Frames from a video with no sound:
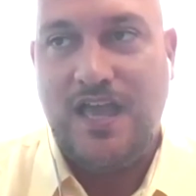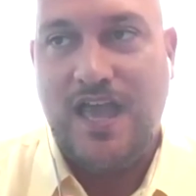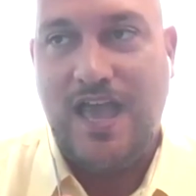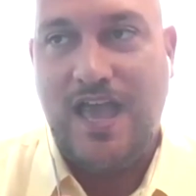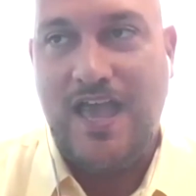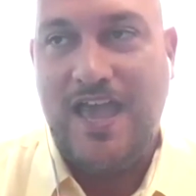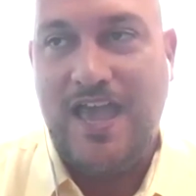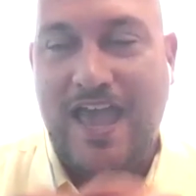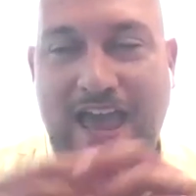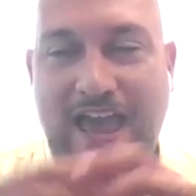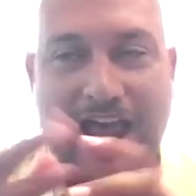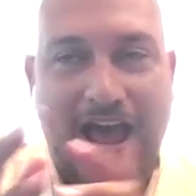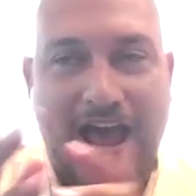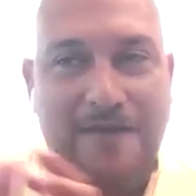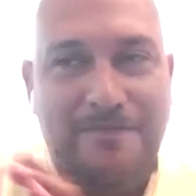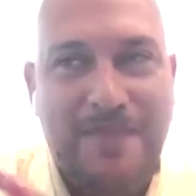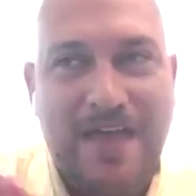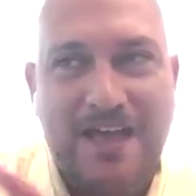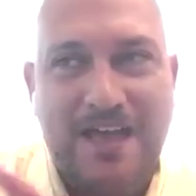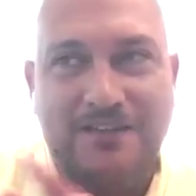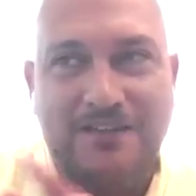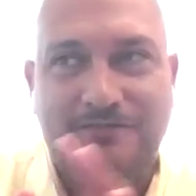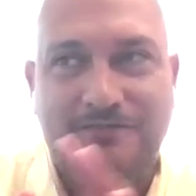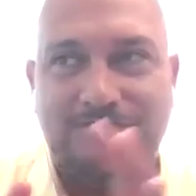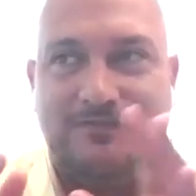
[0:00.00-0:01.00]
I'm
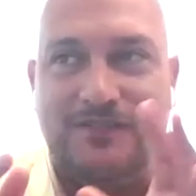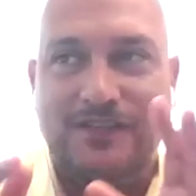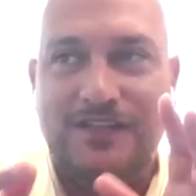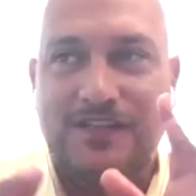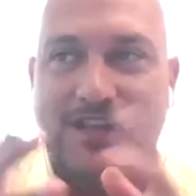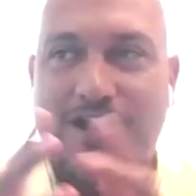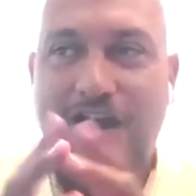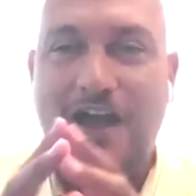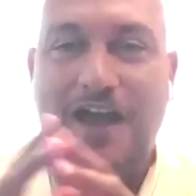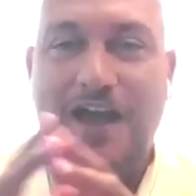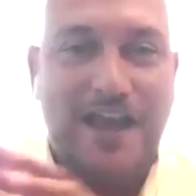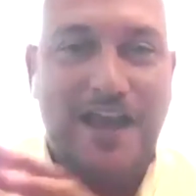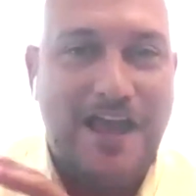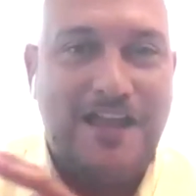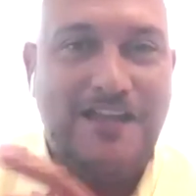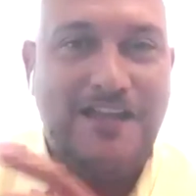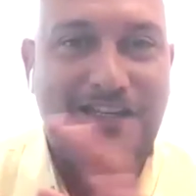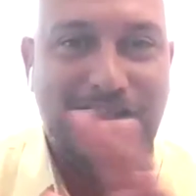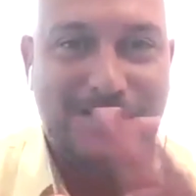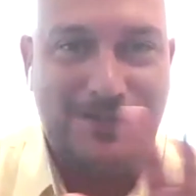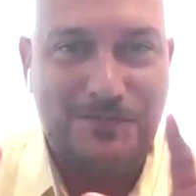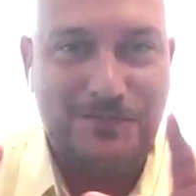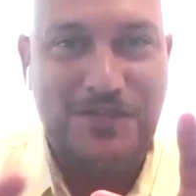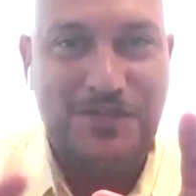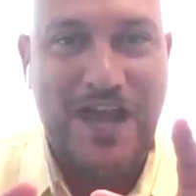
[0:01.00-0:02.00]
not I
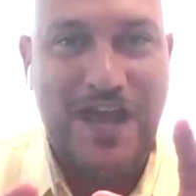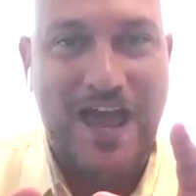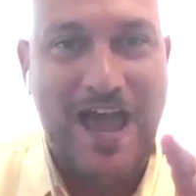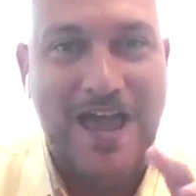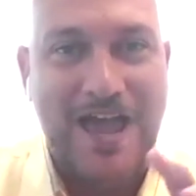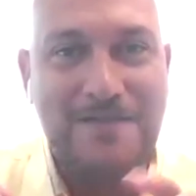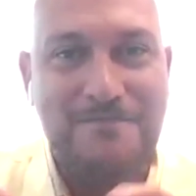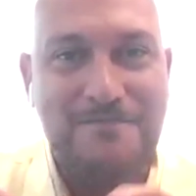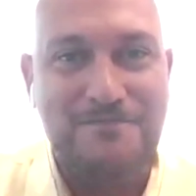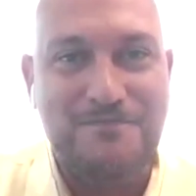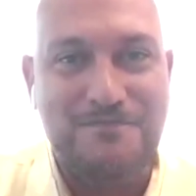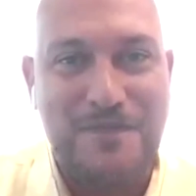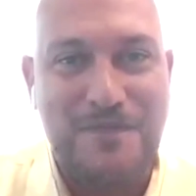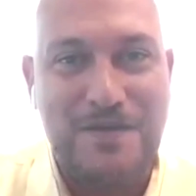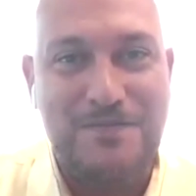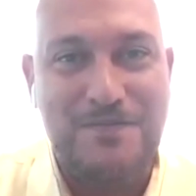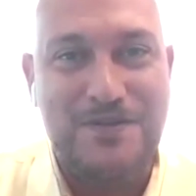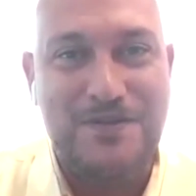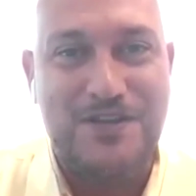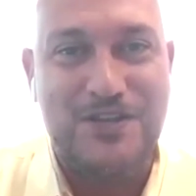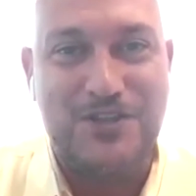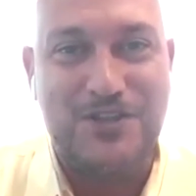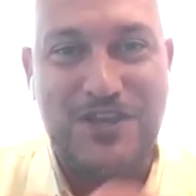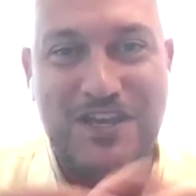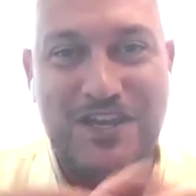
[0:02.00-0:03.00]
need some time maybe
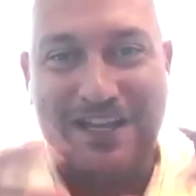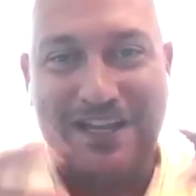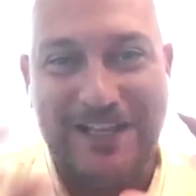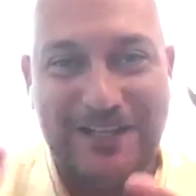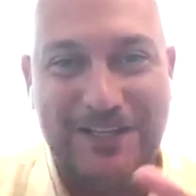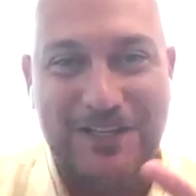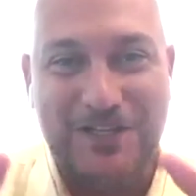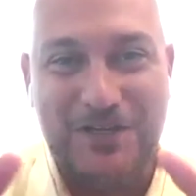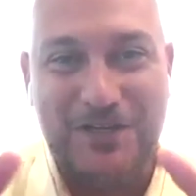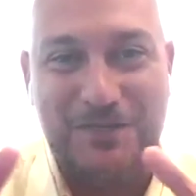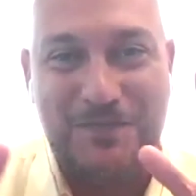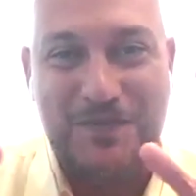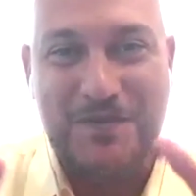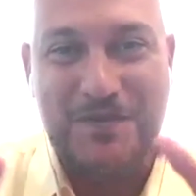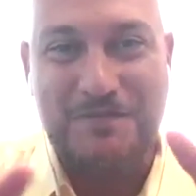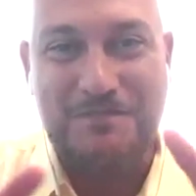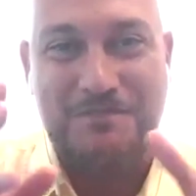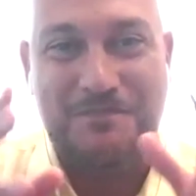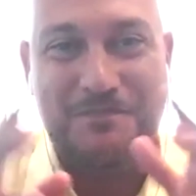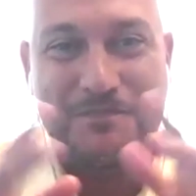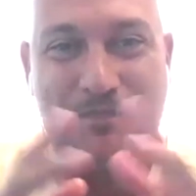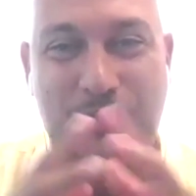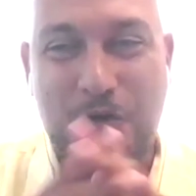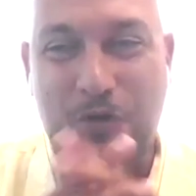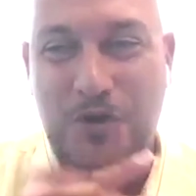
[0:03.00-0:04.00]
to think a little bit
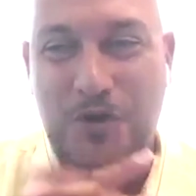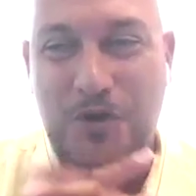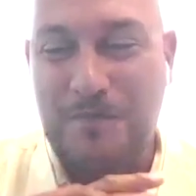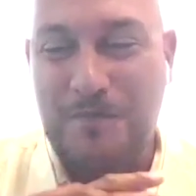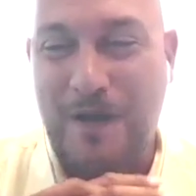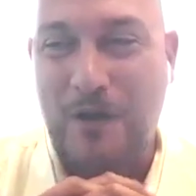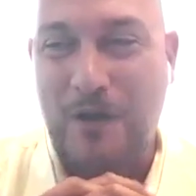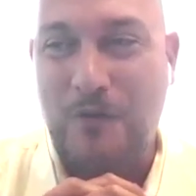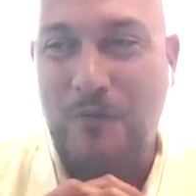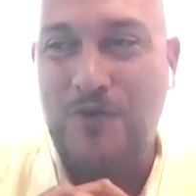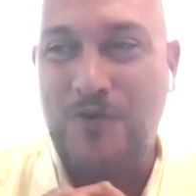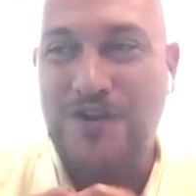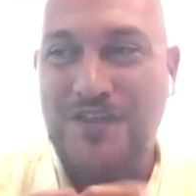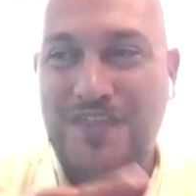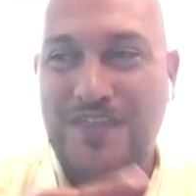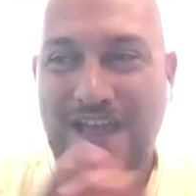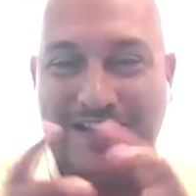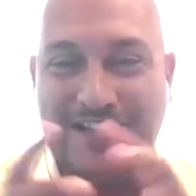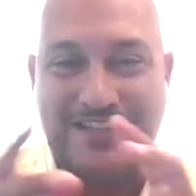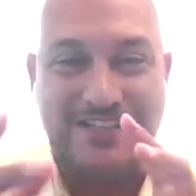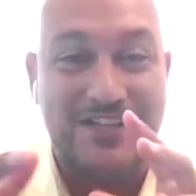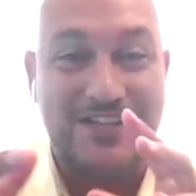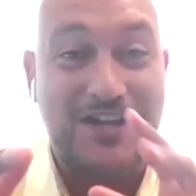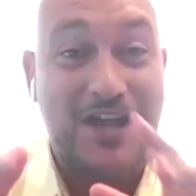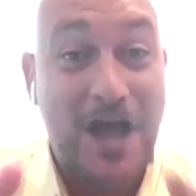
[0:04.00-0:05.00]
more about where
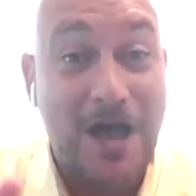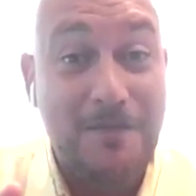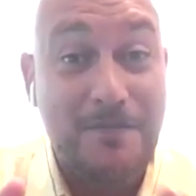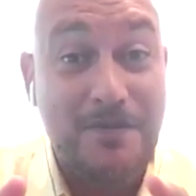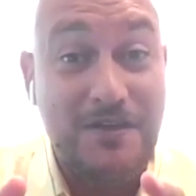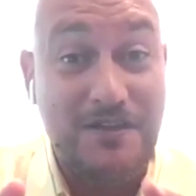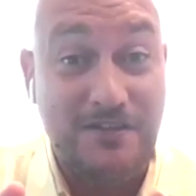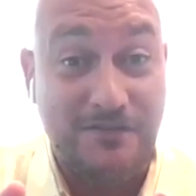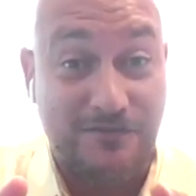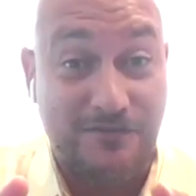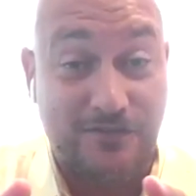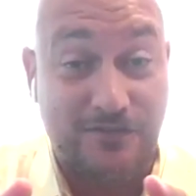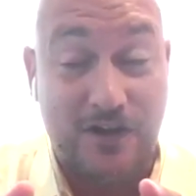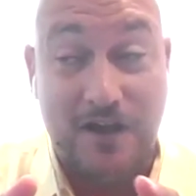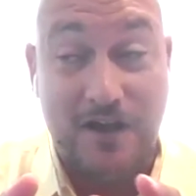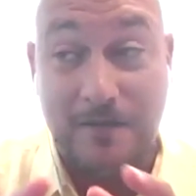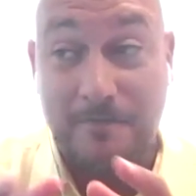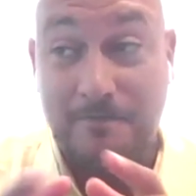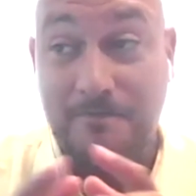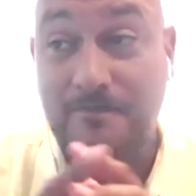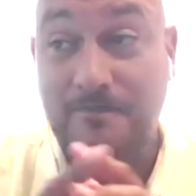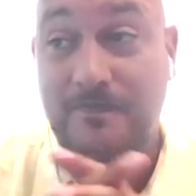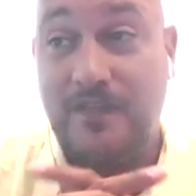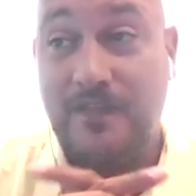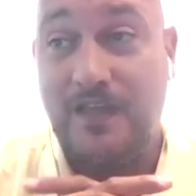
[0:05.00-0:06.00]
that's coming
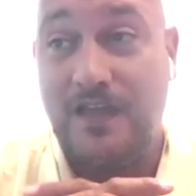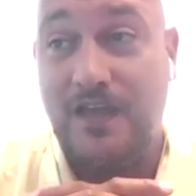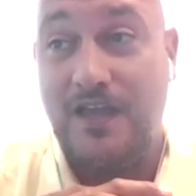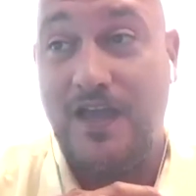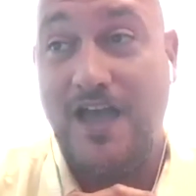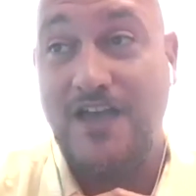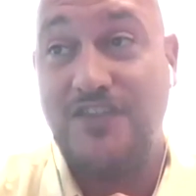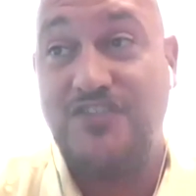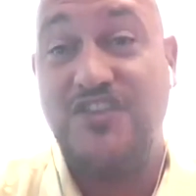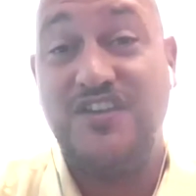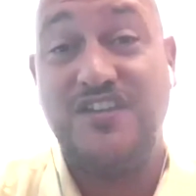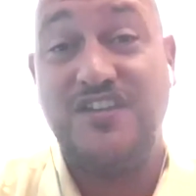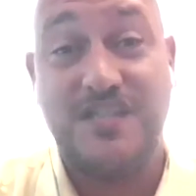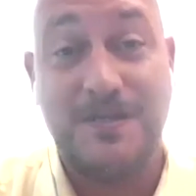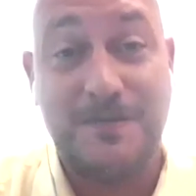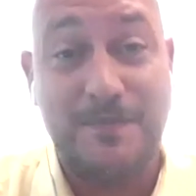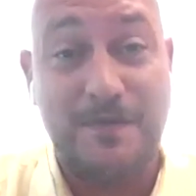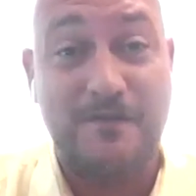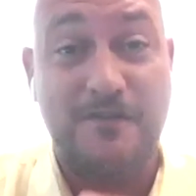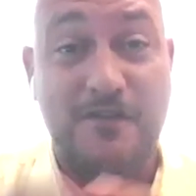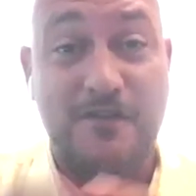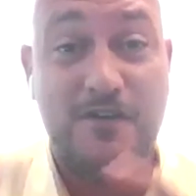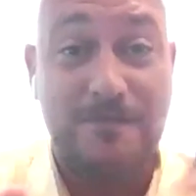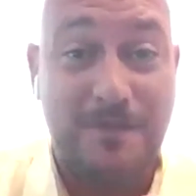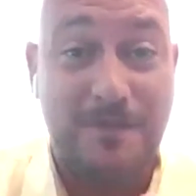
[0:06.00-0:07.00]
from. I think some
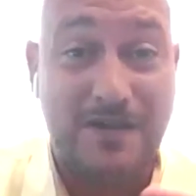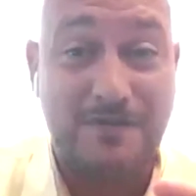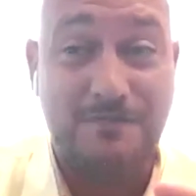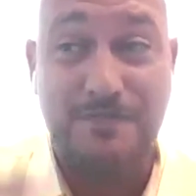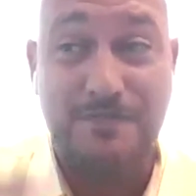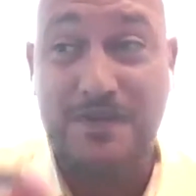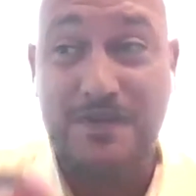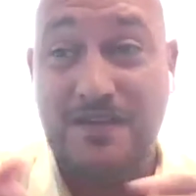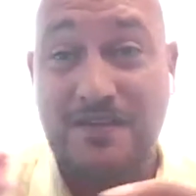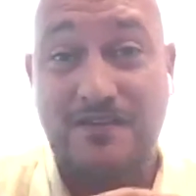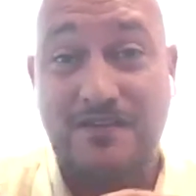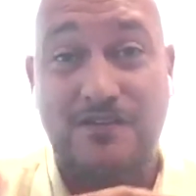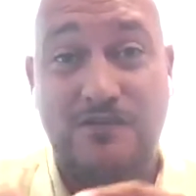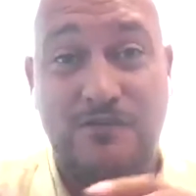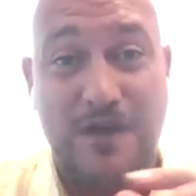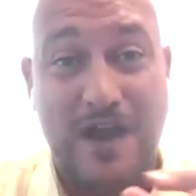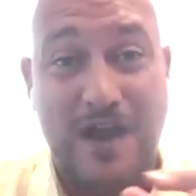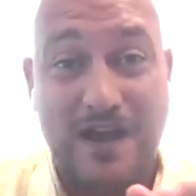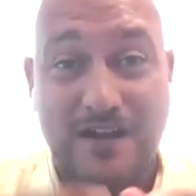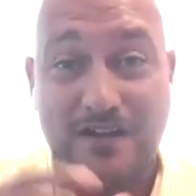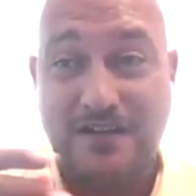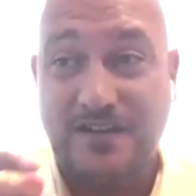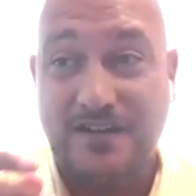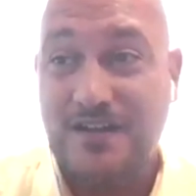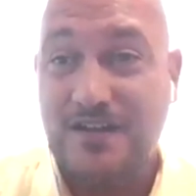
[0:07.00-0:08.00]
of it might be
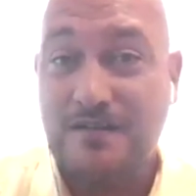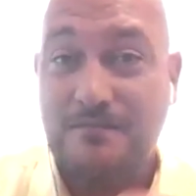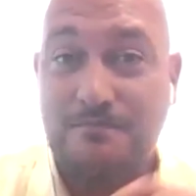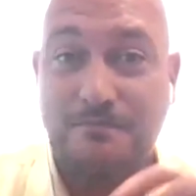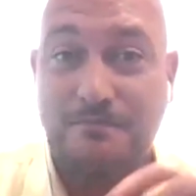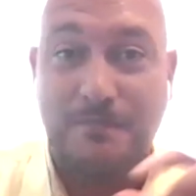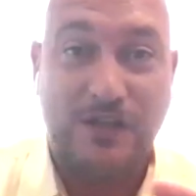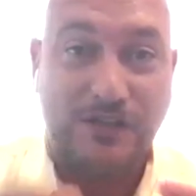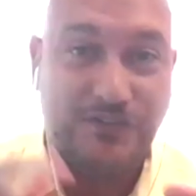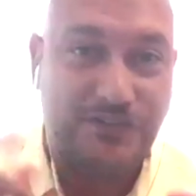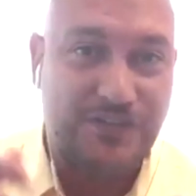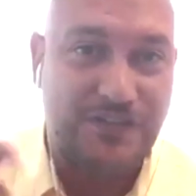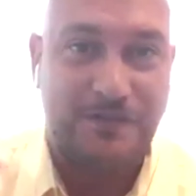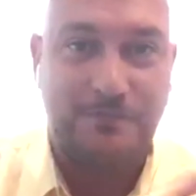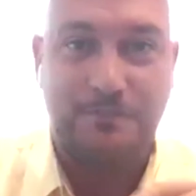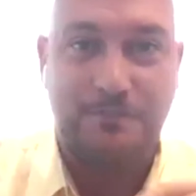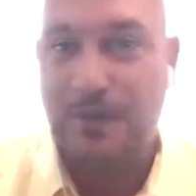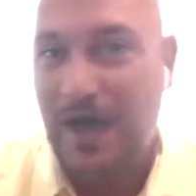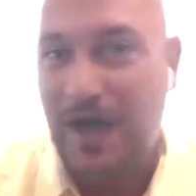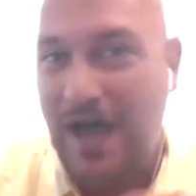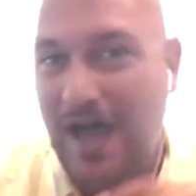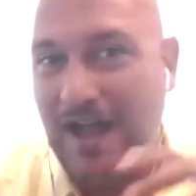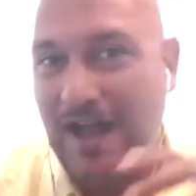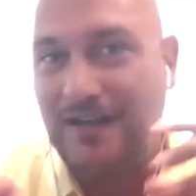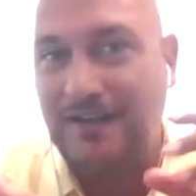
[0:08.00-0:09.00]
grounded in melting
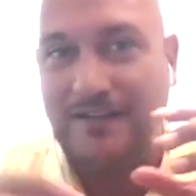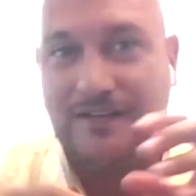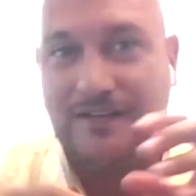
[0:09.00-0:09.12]
pot